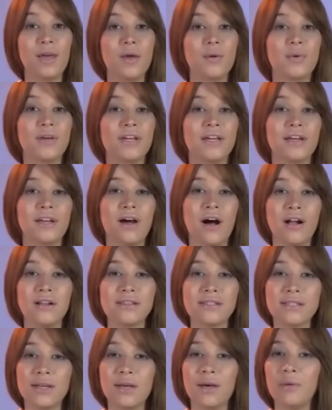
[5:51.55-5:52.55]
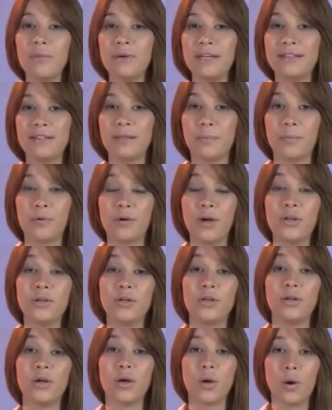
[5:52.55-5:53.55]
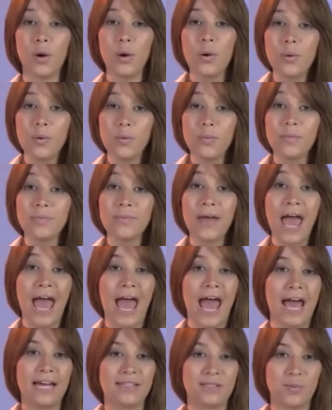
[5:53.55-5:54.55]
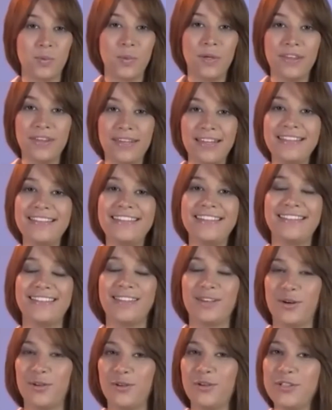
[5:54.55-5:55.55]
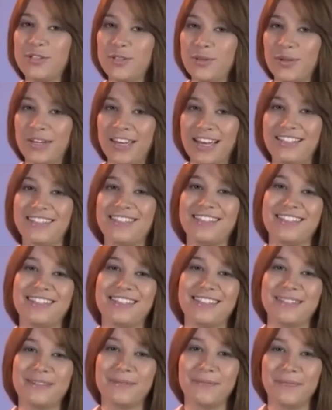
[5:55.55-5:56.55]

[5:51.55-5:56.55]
We can also omit the pronoun whom, as we did in the other two cases.